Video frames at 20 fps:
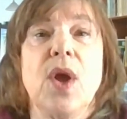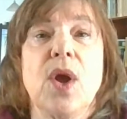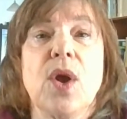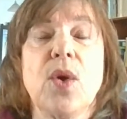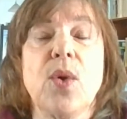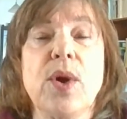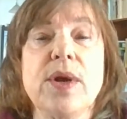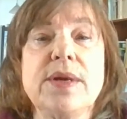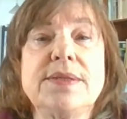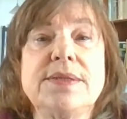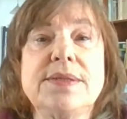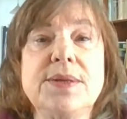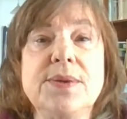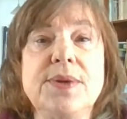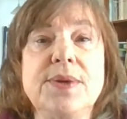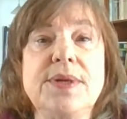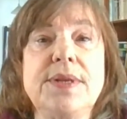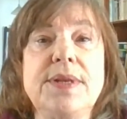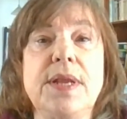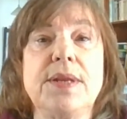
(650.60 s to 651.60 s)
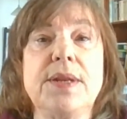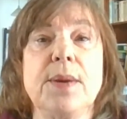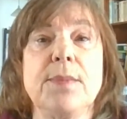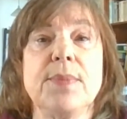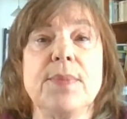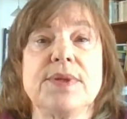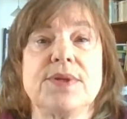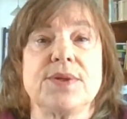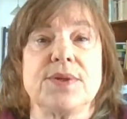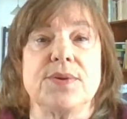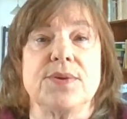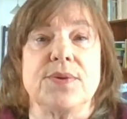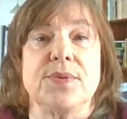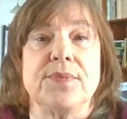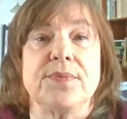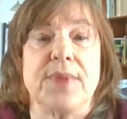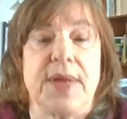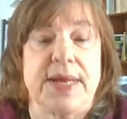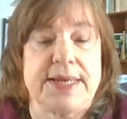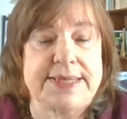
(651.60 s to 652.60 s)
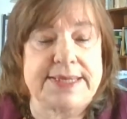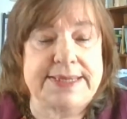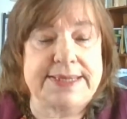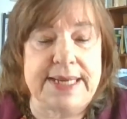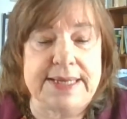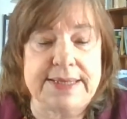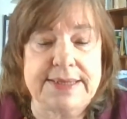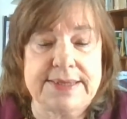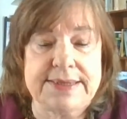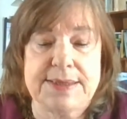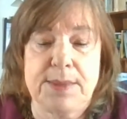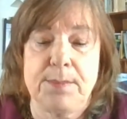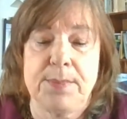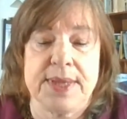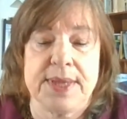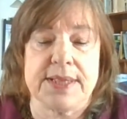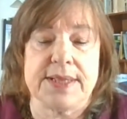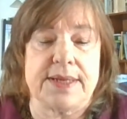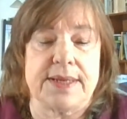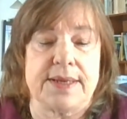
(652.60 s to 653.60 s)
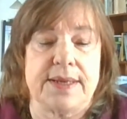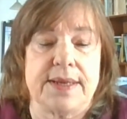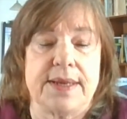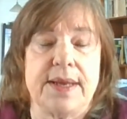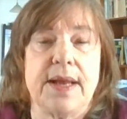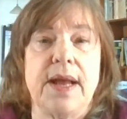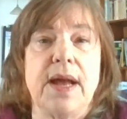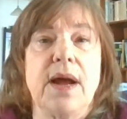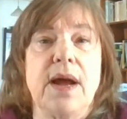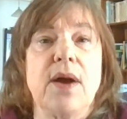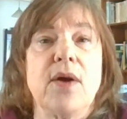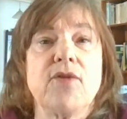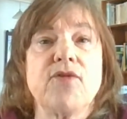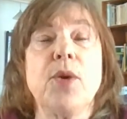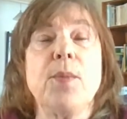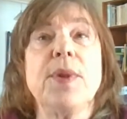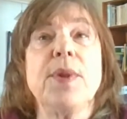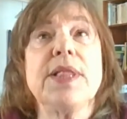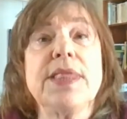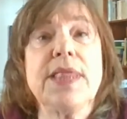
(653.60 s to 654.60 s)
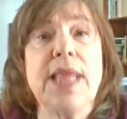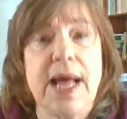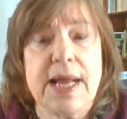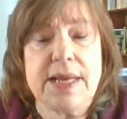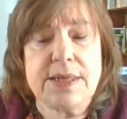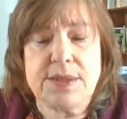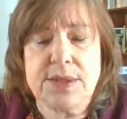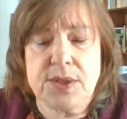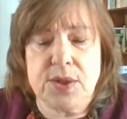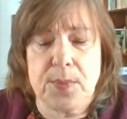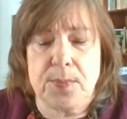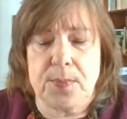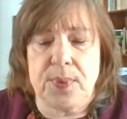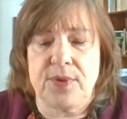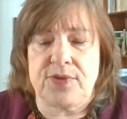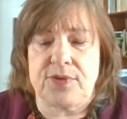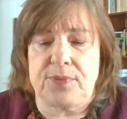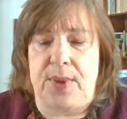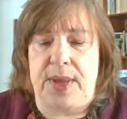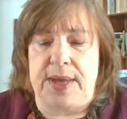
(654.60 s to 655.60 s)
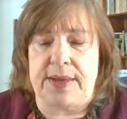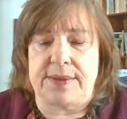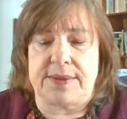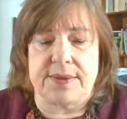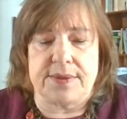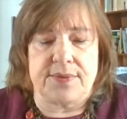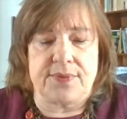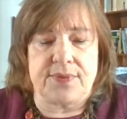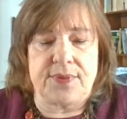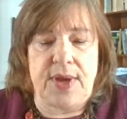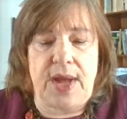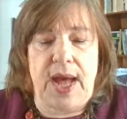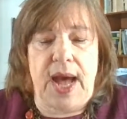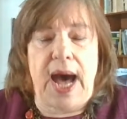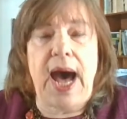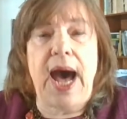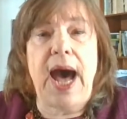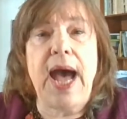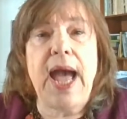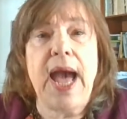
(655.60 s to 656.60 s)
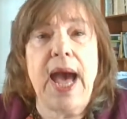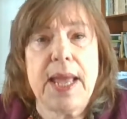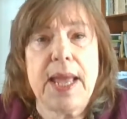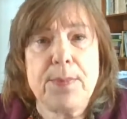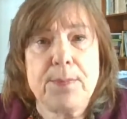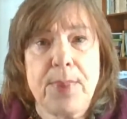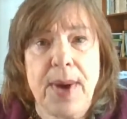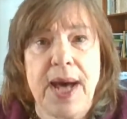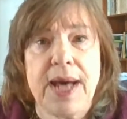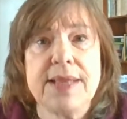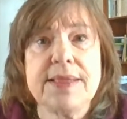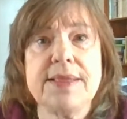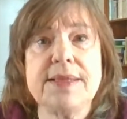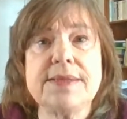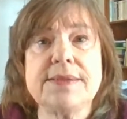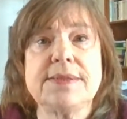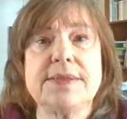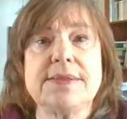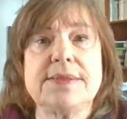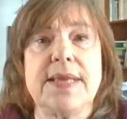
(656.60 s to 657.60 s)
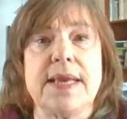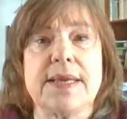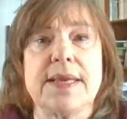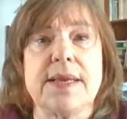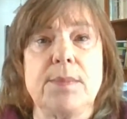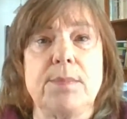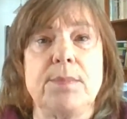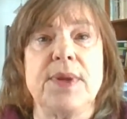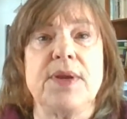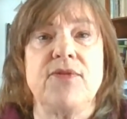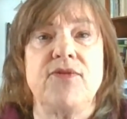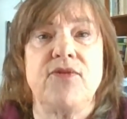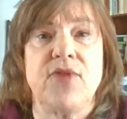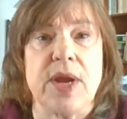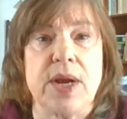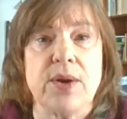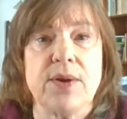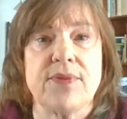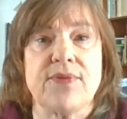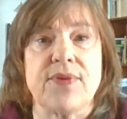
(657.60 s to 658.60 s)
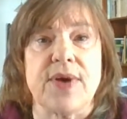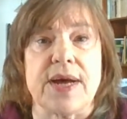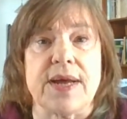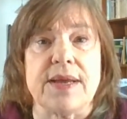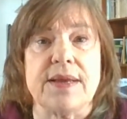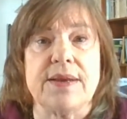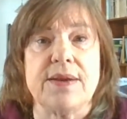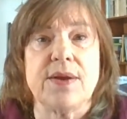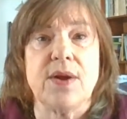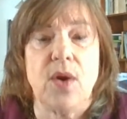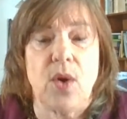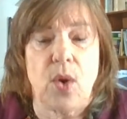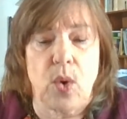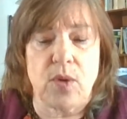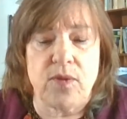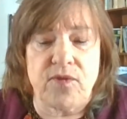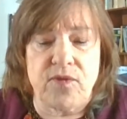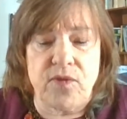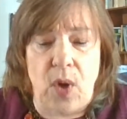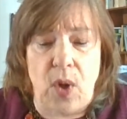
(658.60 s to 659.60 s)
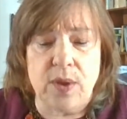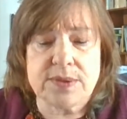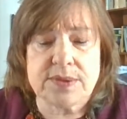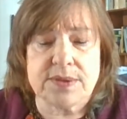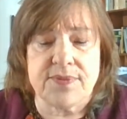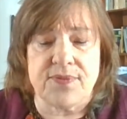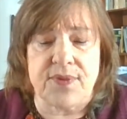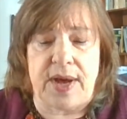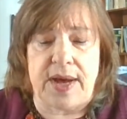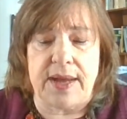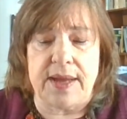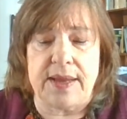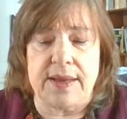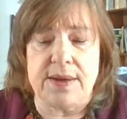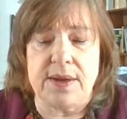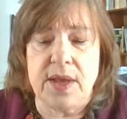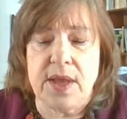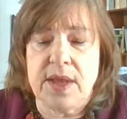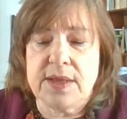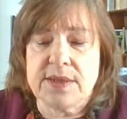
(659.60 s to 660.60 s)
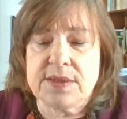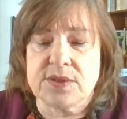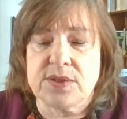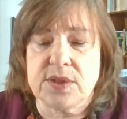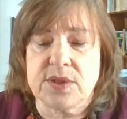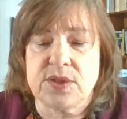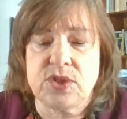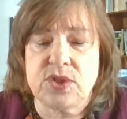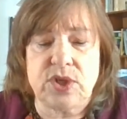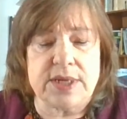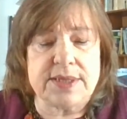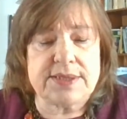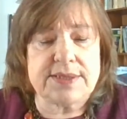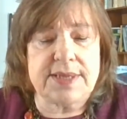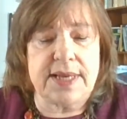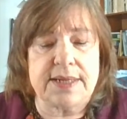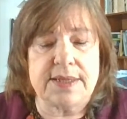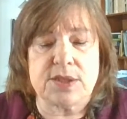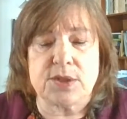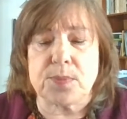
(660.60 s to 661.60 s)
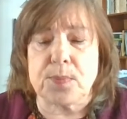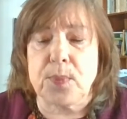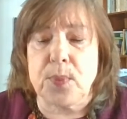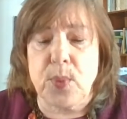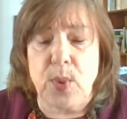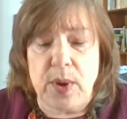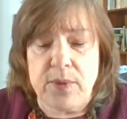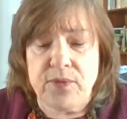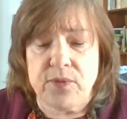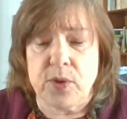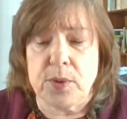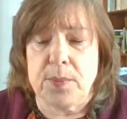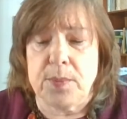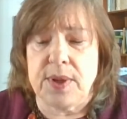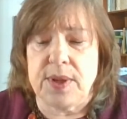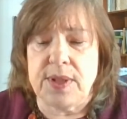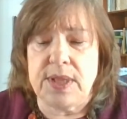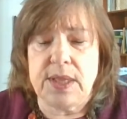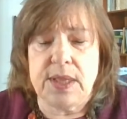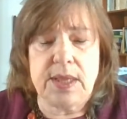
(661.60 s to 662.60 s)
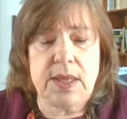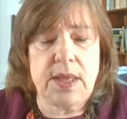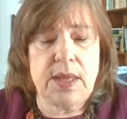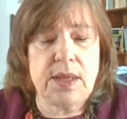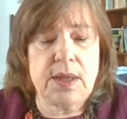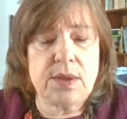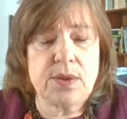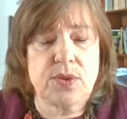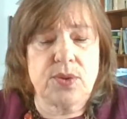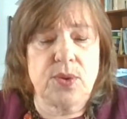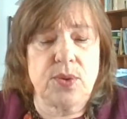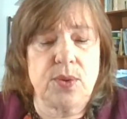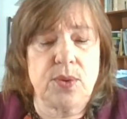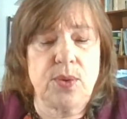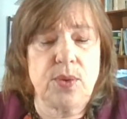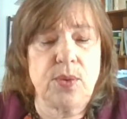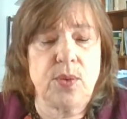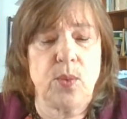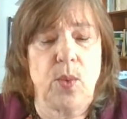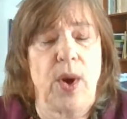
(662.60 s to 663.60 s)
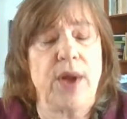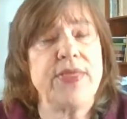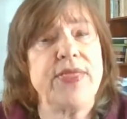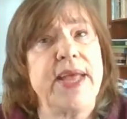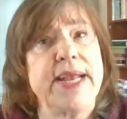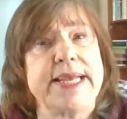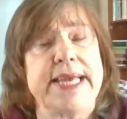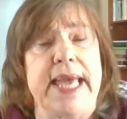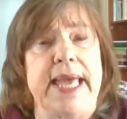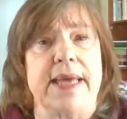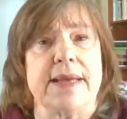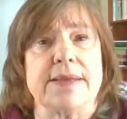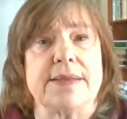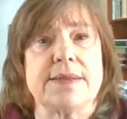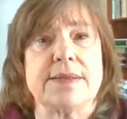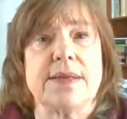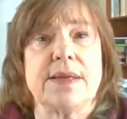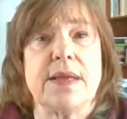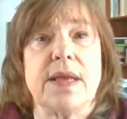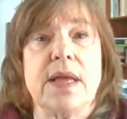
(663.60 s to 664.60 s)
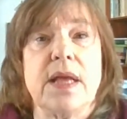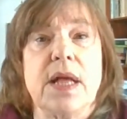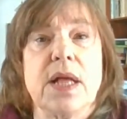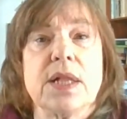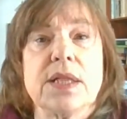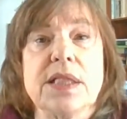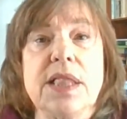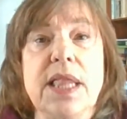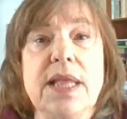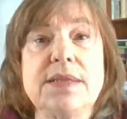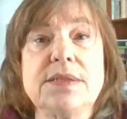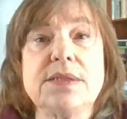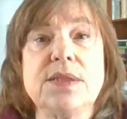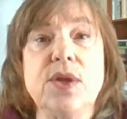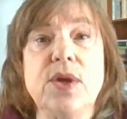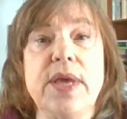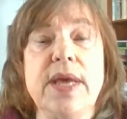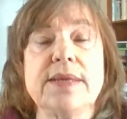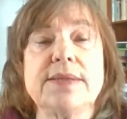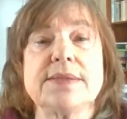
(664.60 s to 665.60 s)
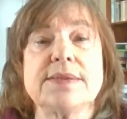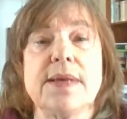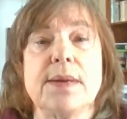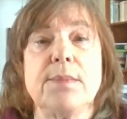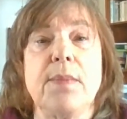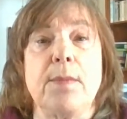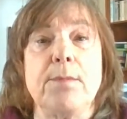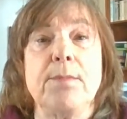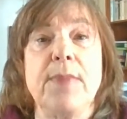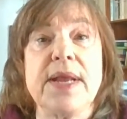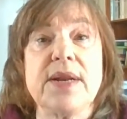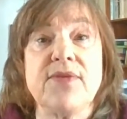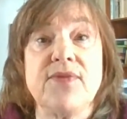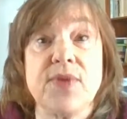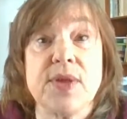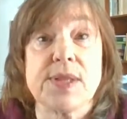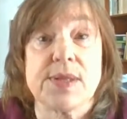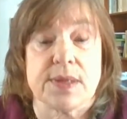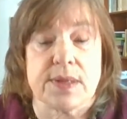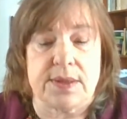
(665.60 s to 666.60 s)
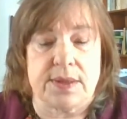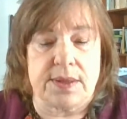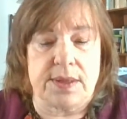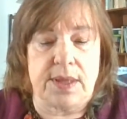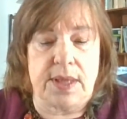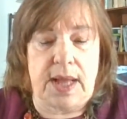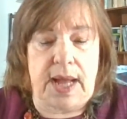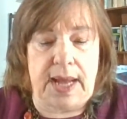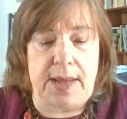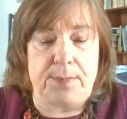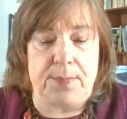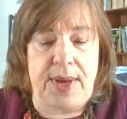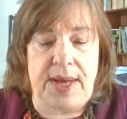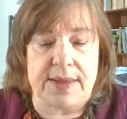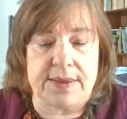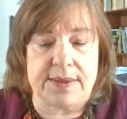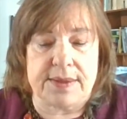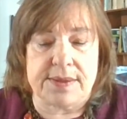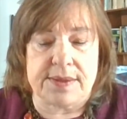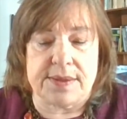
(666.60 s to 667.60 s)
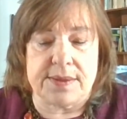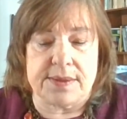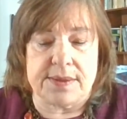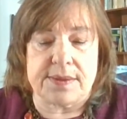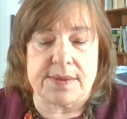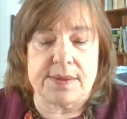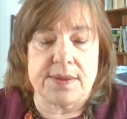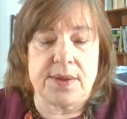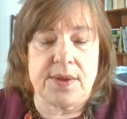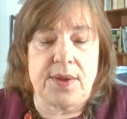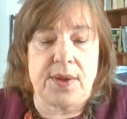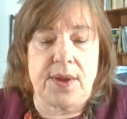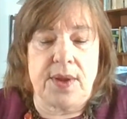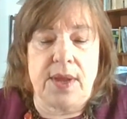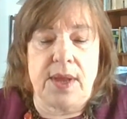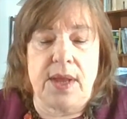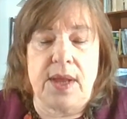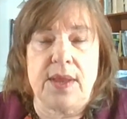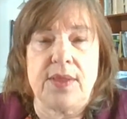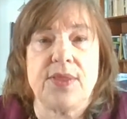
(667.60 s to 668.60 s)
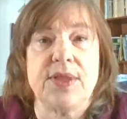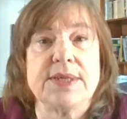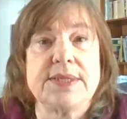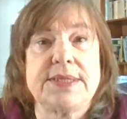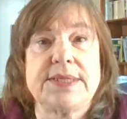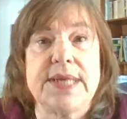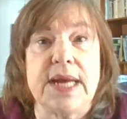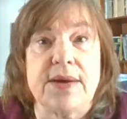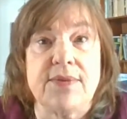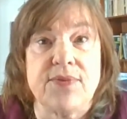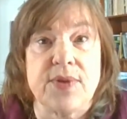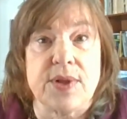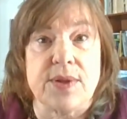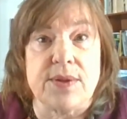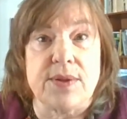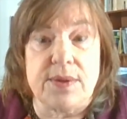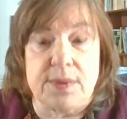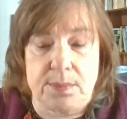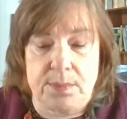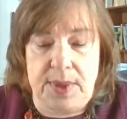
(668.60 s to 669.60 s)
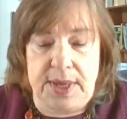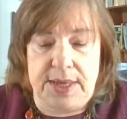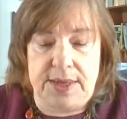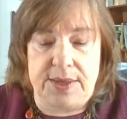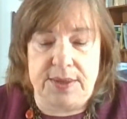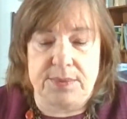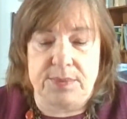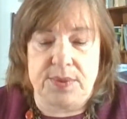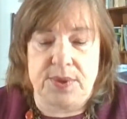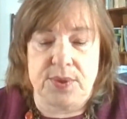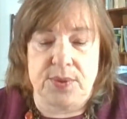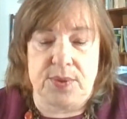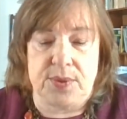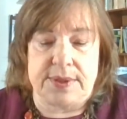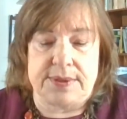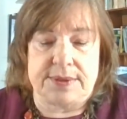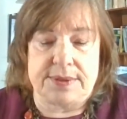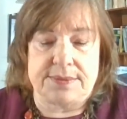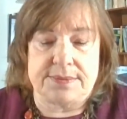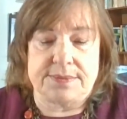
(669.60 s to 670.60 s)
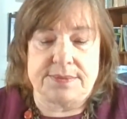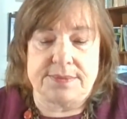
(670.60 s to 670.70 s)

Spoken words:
Criterion number 2, testability. From a logical perspective, a hypothesis that can be verified or falsified suggests it's preferable to one that can't. Let's look at some metaphysical hypotheses. The devil made him do it.